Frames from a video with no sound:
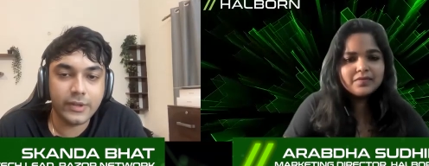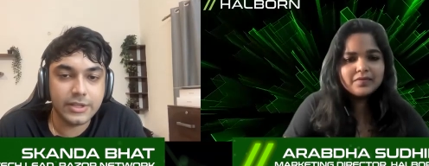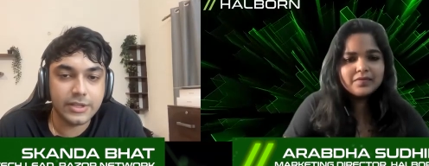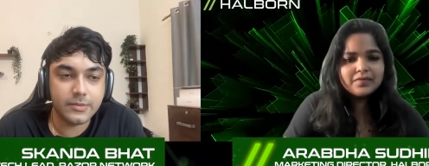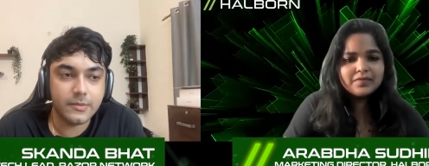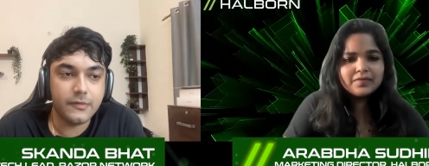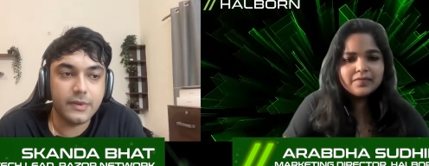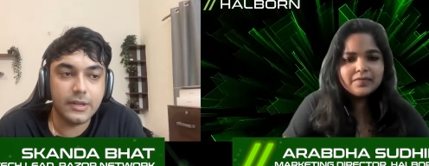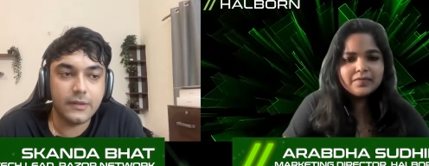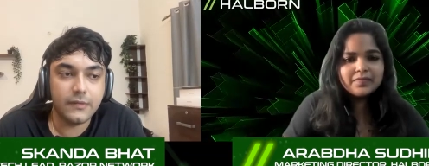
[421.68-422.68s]
Speaker 1: we'll just
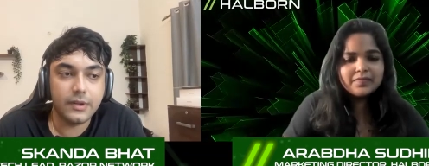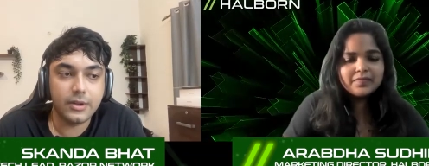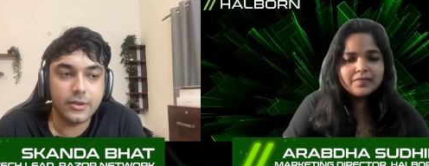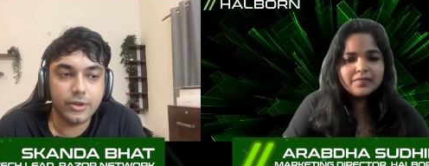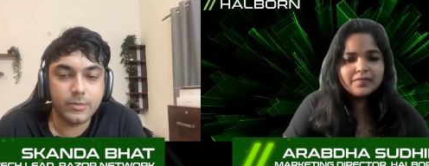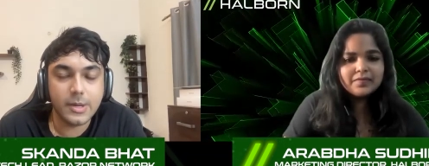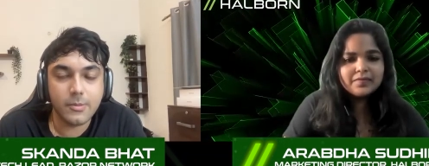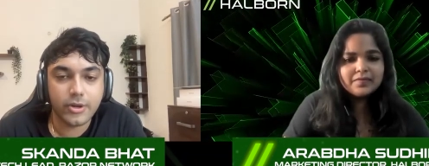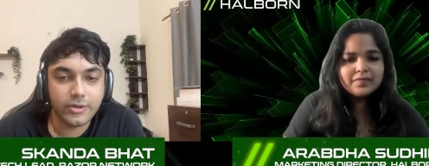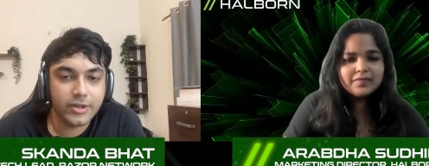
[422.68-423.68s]
we we are going to
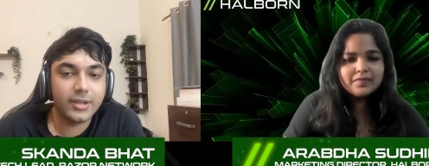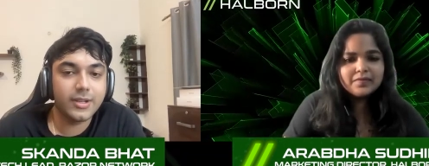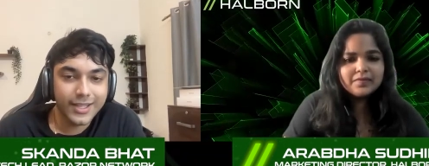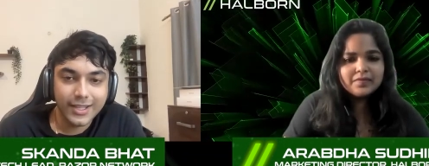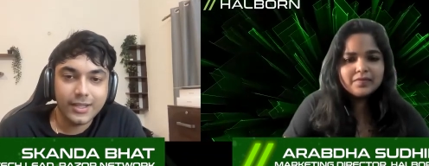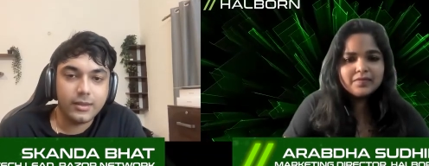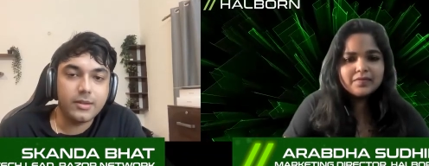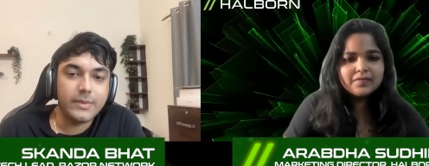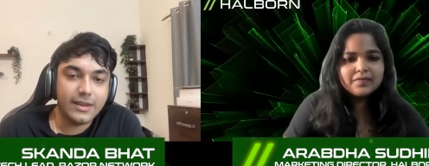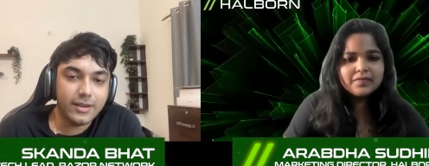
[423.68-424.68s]
be monitoring
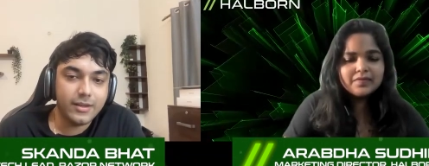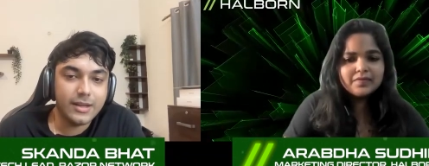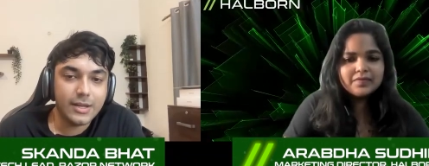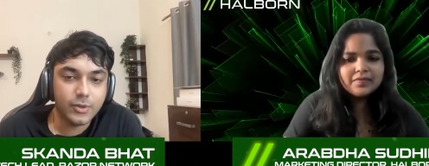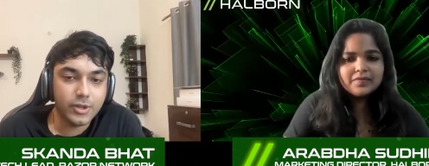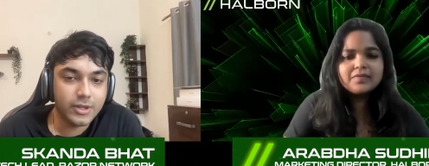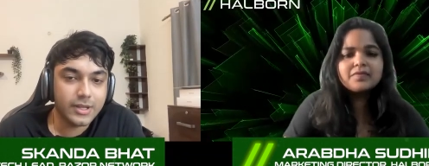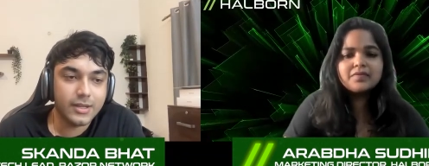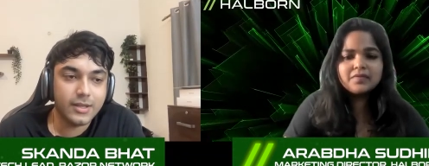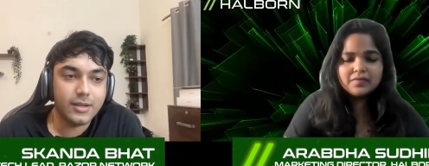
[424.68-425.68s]
the mainnet
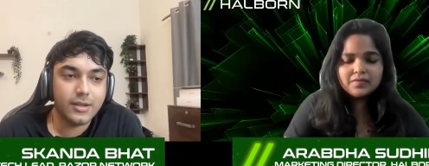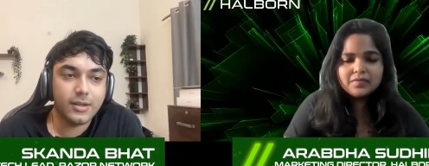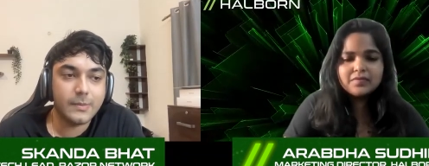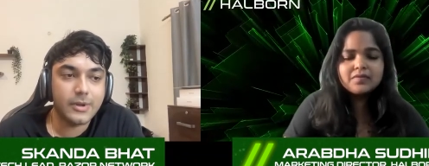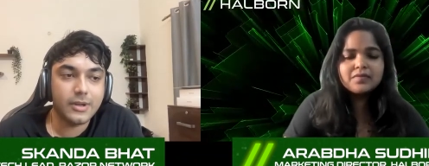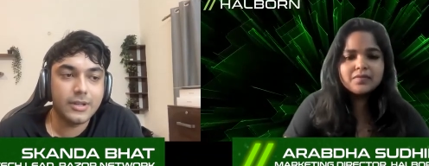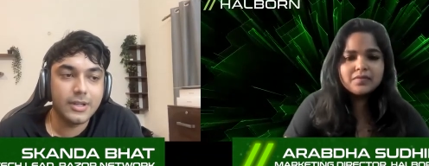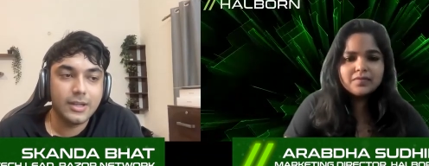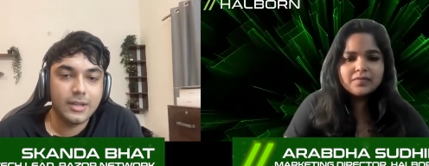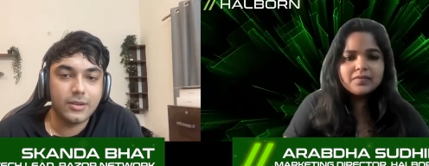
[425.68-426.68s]
network and uh, uh,
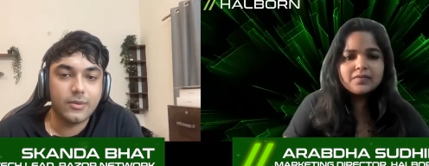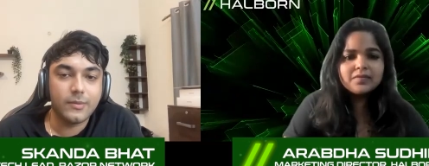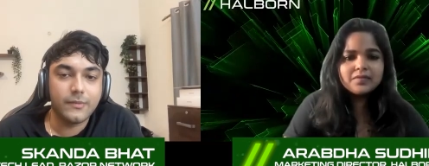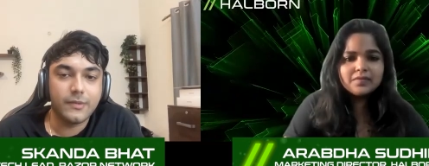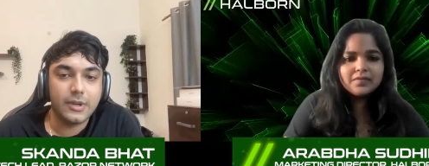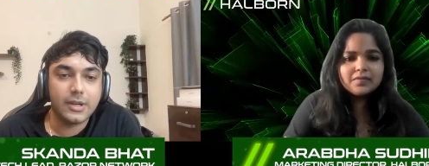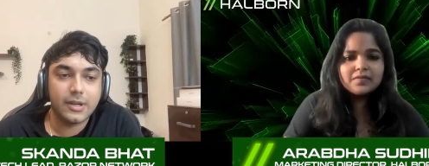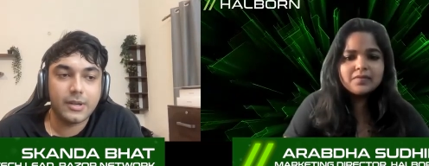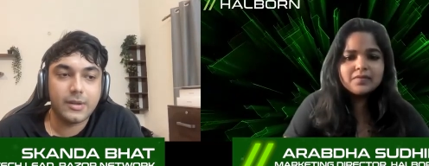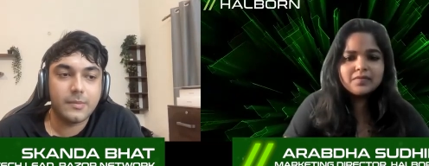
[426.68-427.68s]
you know
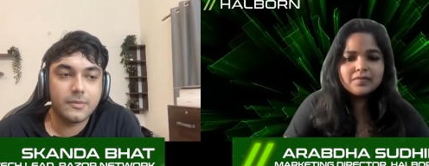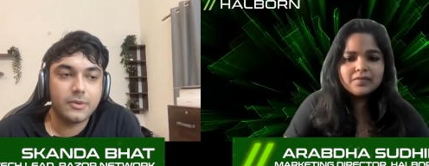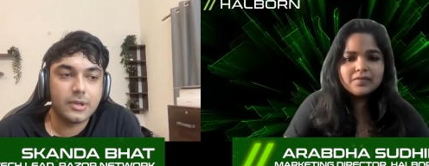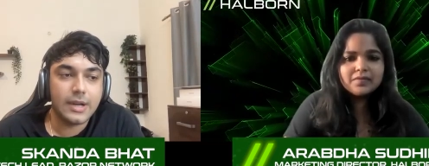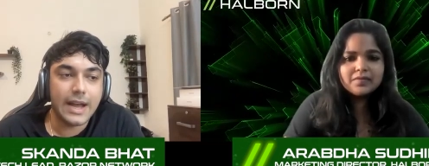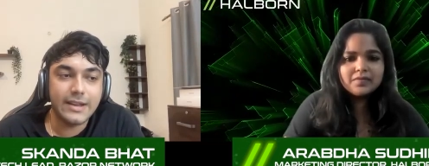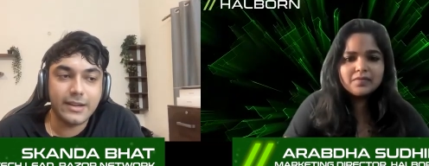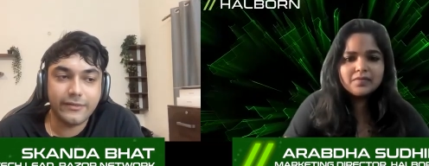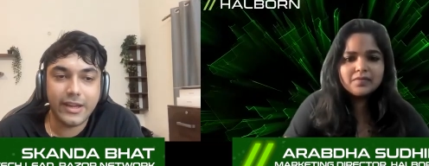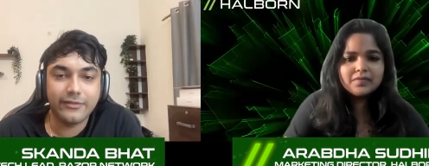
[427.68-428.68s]
uh,
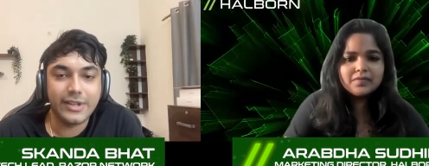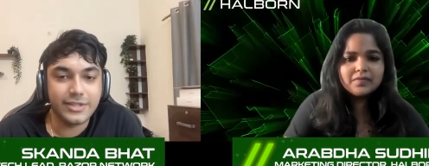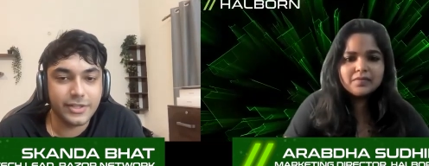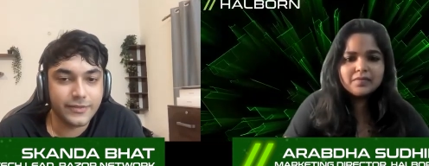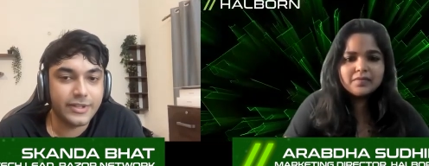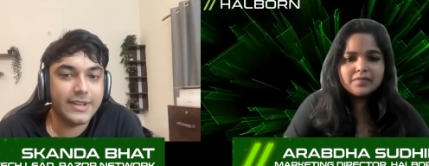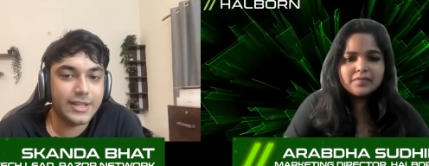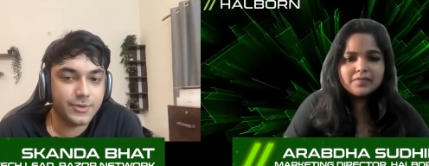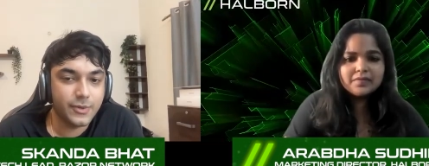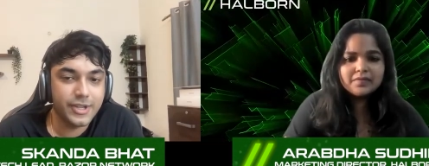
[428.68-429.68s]
identifying features for the
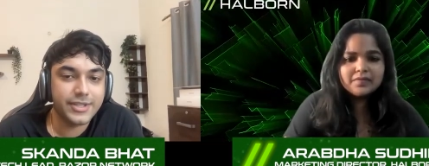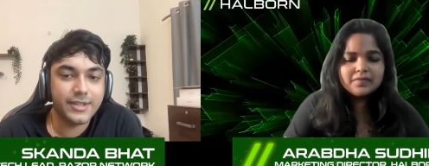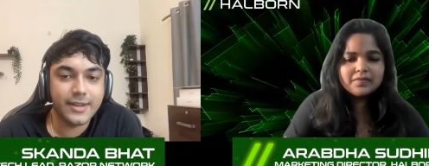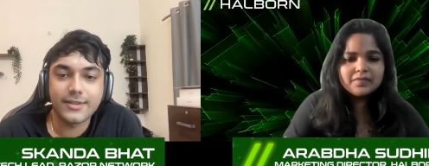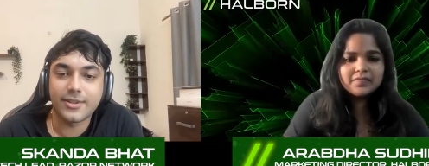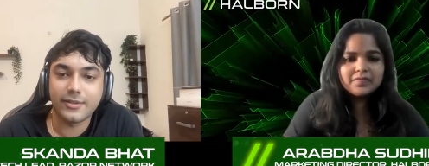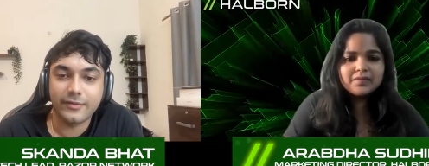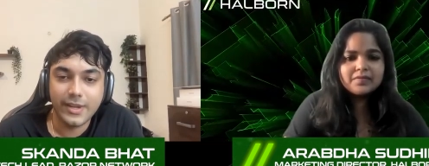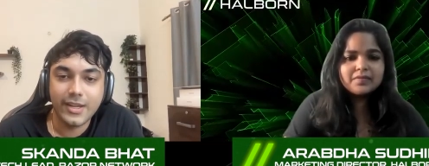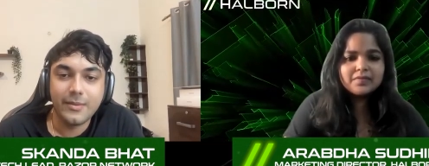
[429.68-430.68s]
next version and sort
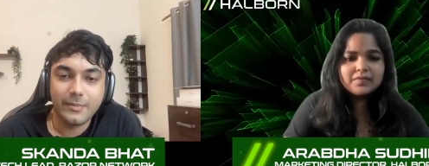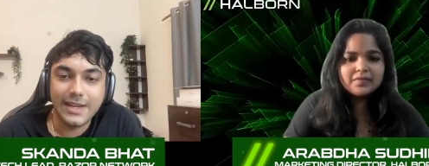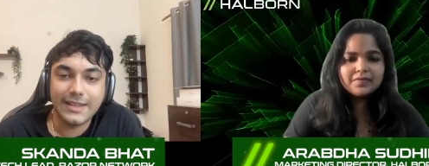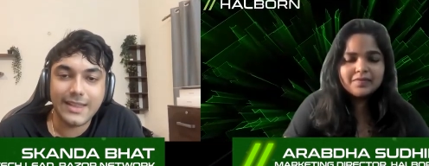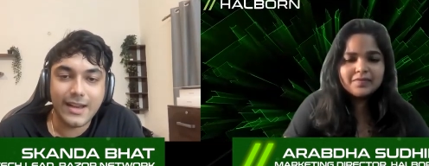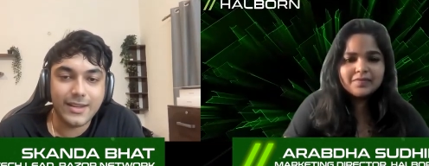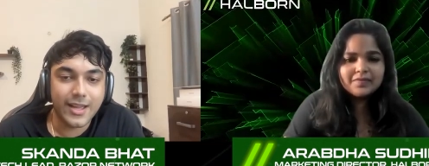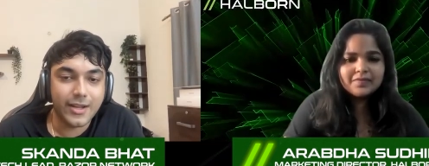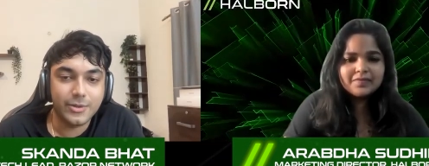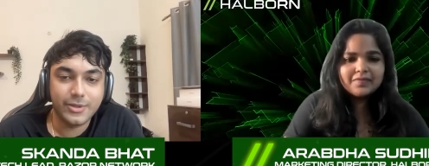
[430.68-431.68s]
of building
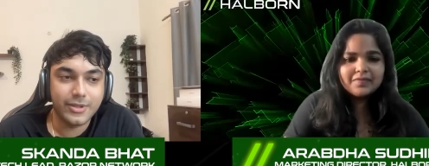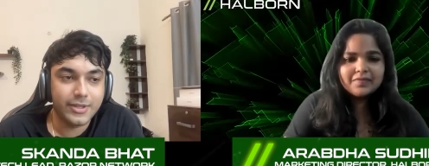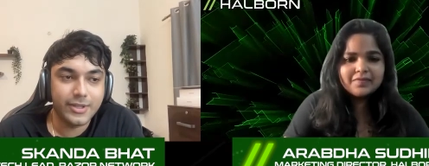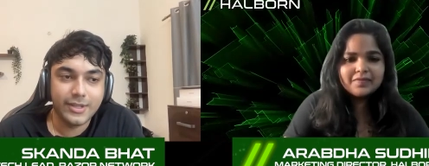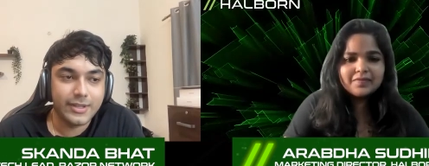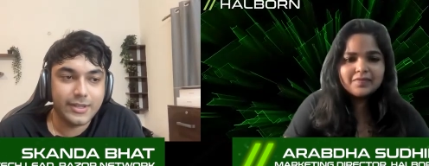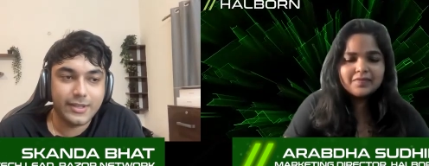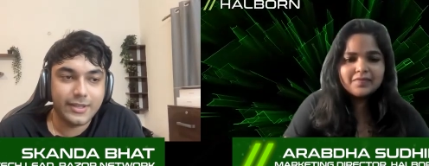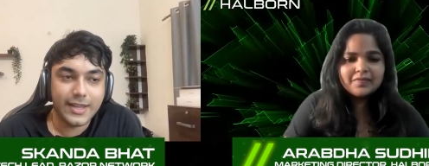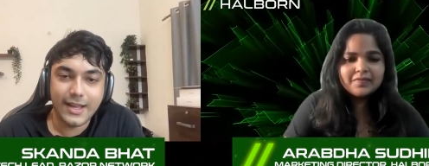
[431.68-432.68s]
that out.
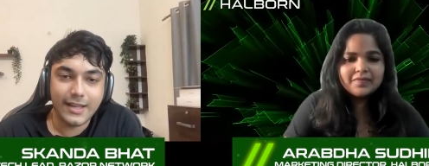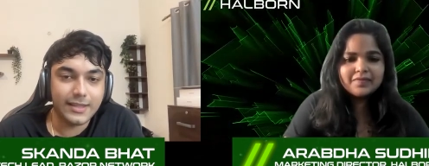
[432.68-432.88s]
Uh, yeah, I